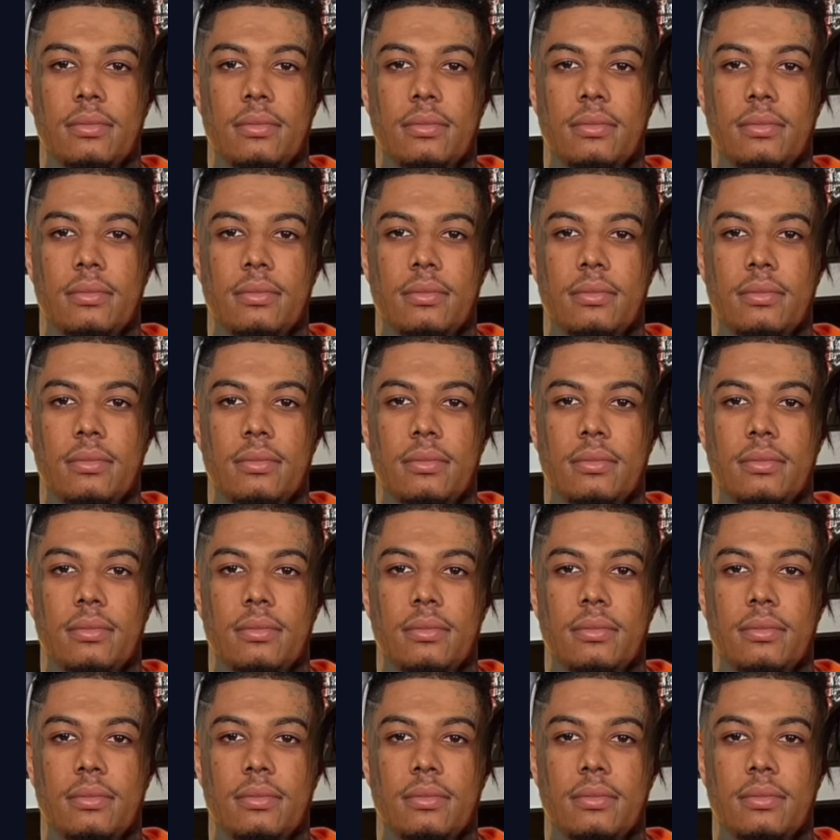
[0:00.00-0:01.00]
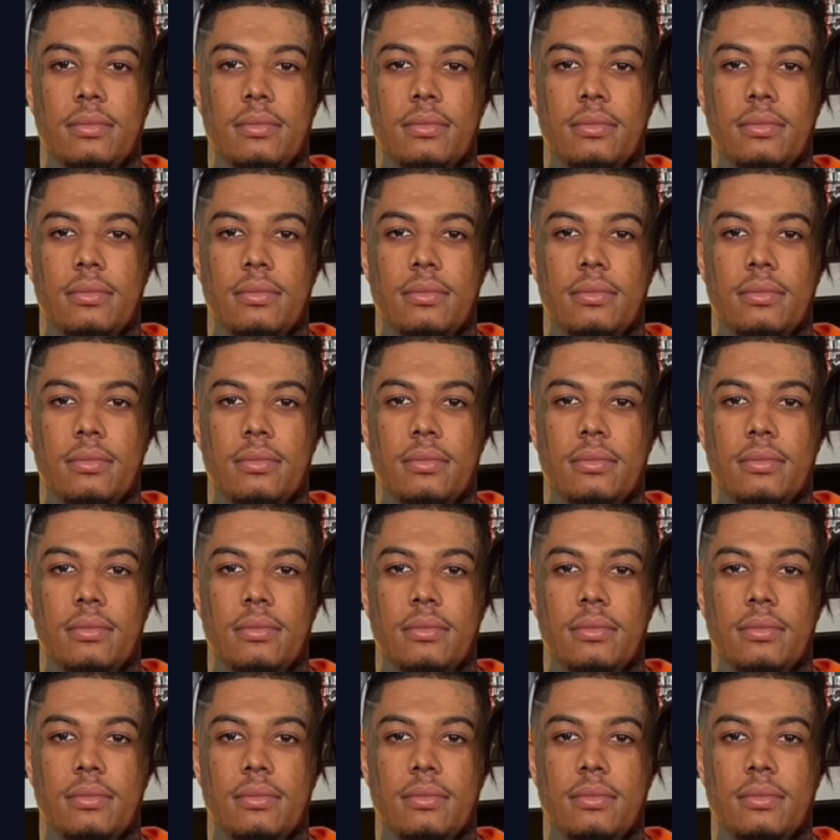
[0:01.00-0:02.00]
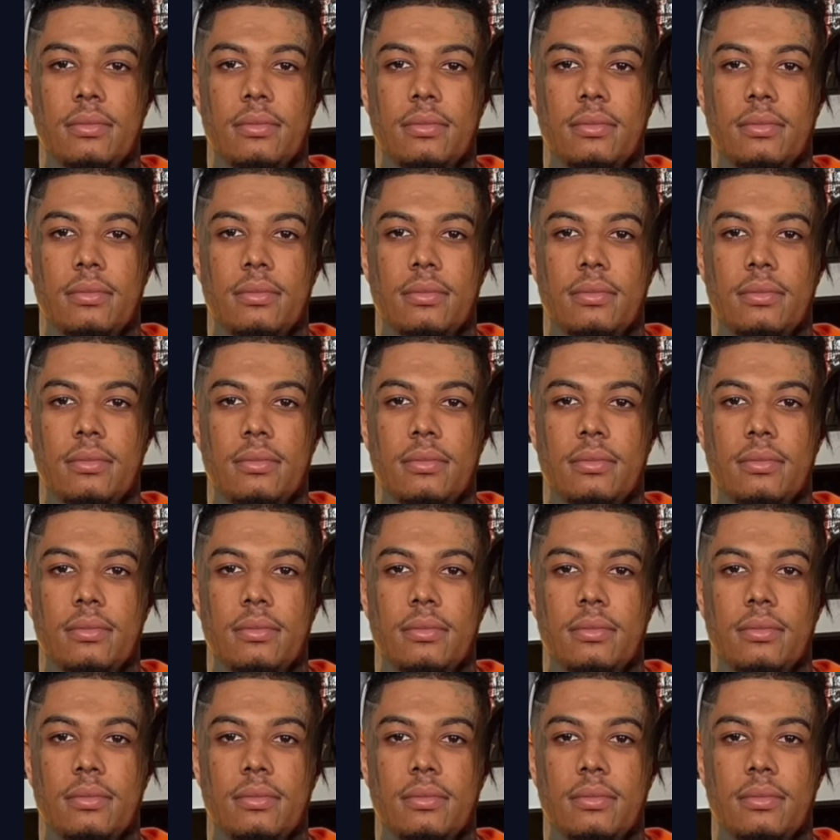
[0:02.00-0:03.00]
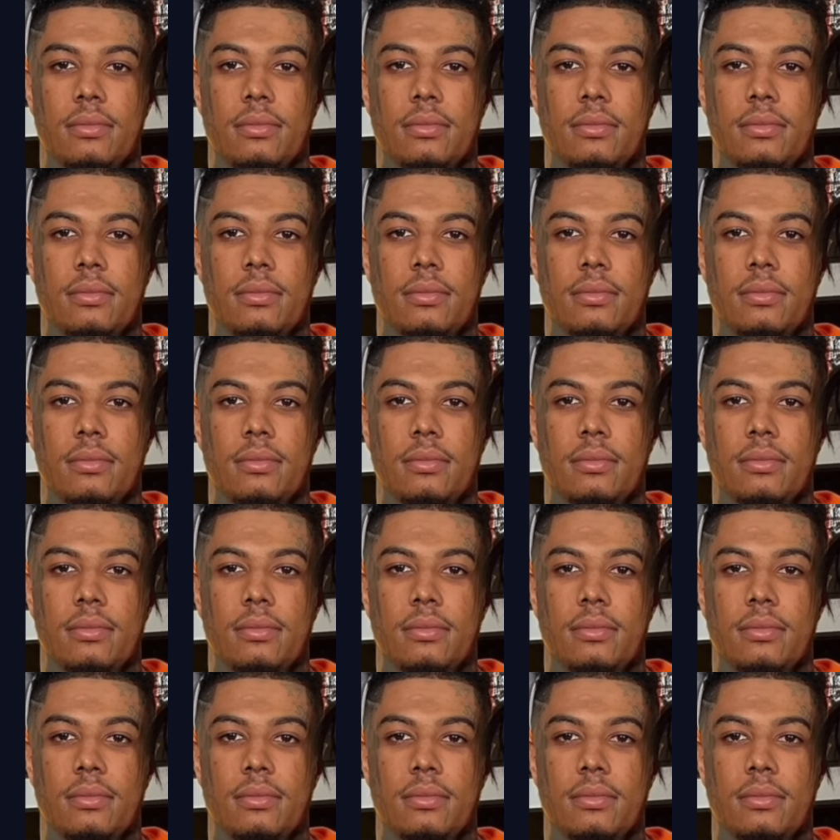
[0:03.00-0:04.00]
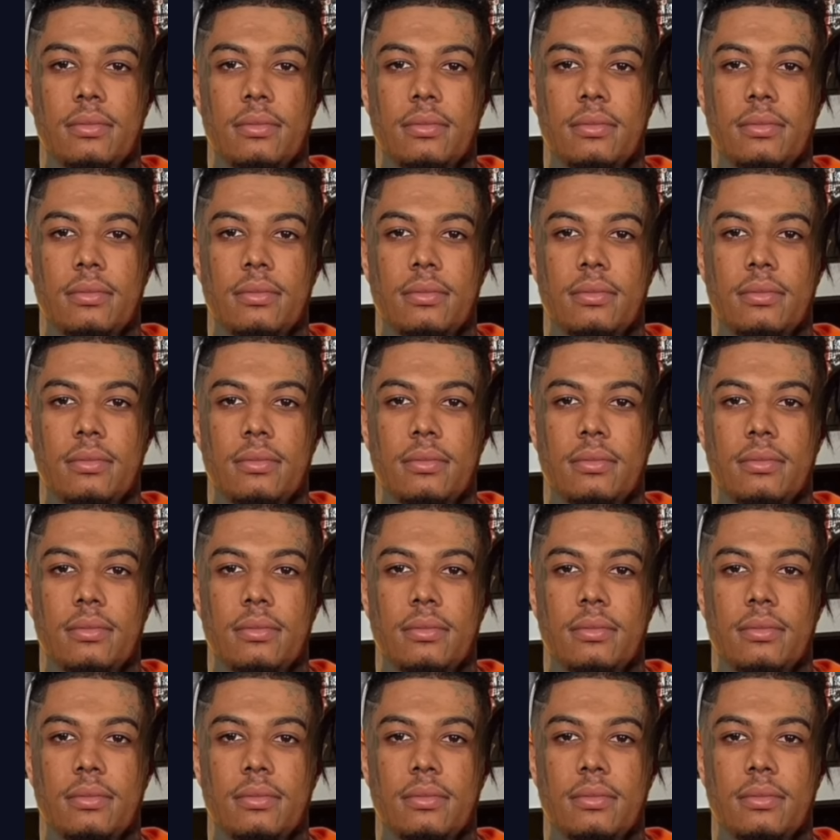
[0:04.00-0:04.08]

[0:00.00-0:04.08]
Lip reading: (silent)